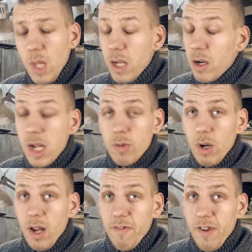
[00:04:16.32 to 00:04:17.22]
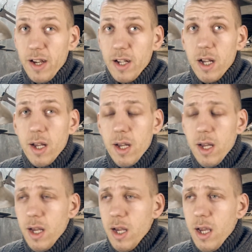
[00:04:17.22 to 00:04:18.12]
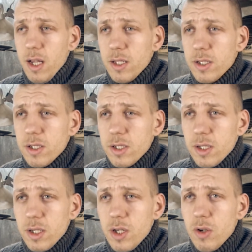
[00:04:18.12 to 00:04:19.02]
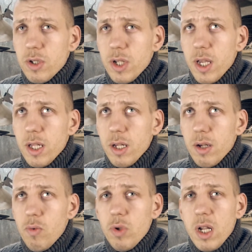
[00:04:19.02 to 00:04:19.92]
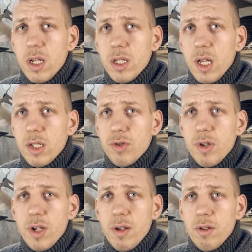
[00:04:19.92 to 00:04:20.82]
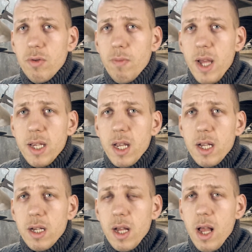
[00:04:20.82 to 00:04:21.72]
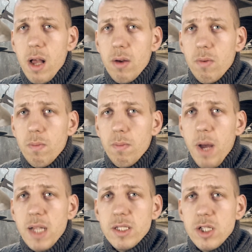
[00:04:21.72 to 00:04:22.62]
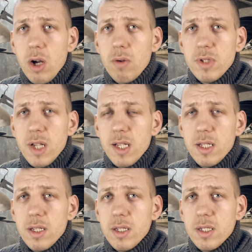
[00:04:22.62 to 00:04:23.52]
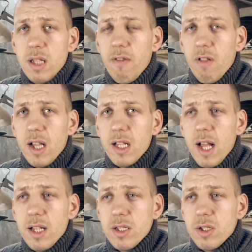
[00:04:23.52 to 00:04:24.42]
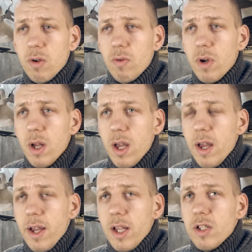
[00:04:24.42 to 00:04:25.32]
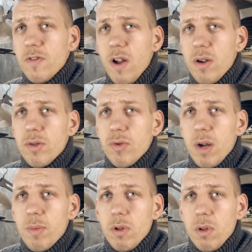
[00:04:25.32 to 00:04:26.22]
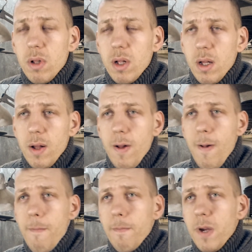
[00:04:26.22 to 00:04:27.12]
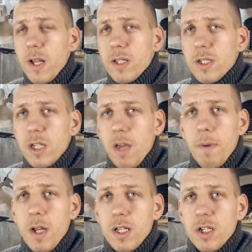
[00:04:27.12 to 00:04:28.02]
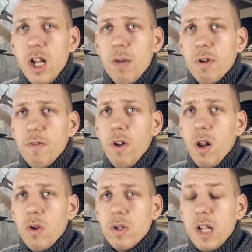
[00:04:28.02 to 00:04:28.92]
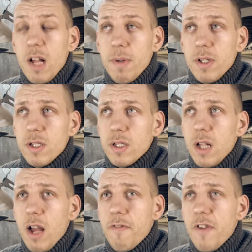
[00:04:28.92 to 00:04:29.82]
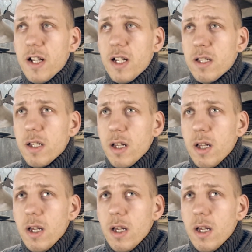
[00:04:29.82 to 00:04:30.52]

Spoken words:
a great one, I think. It's used in the wooden industry to making bend saws and stuff like that, so it's very durable. It's keeping the sharpness for a long time, and I think that